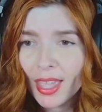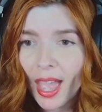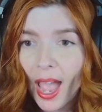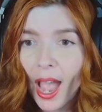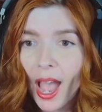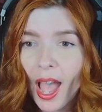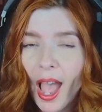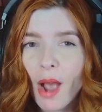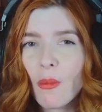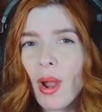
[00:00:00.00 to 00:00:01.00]

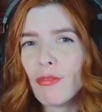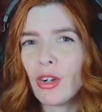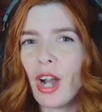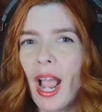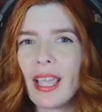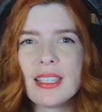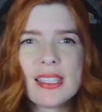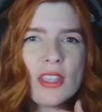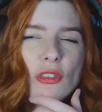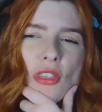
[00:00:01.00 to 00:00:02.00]
However, I guess
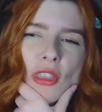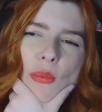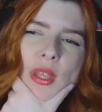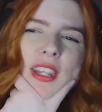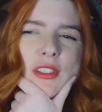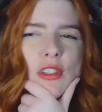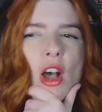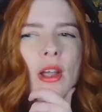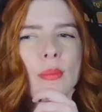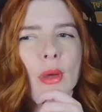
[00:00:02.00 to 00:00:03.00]
the other thing that we need to
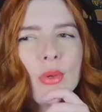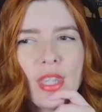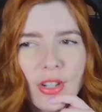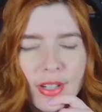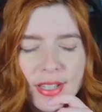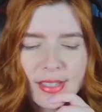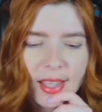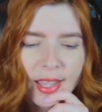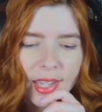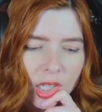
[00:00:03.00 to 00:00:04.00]
talk about here is
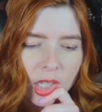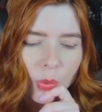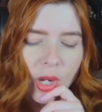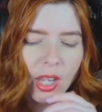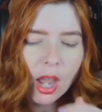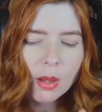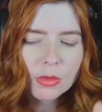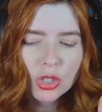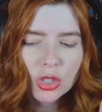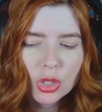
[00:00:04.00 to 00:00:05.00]
like, when it
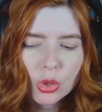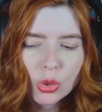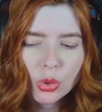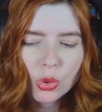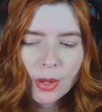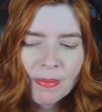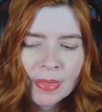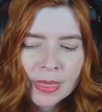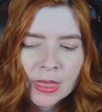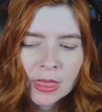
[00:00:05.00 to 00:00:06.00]
comes to
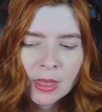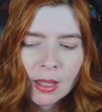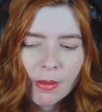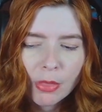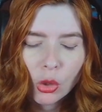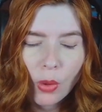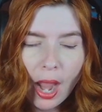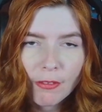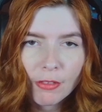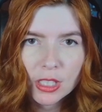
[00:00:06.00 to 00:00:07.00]
the
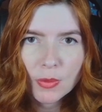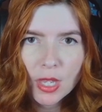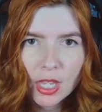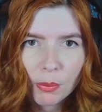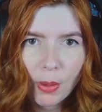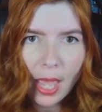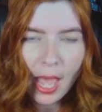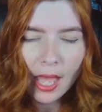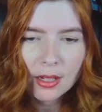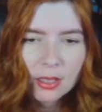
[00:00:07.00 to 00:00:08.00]
graphics being bad,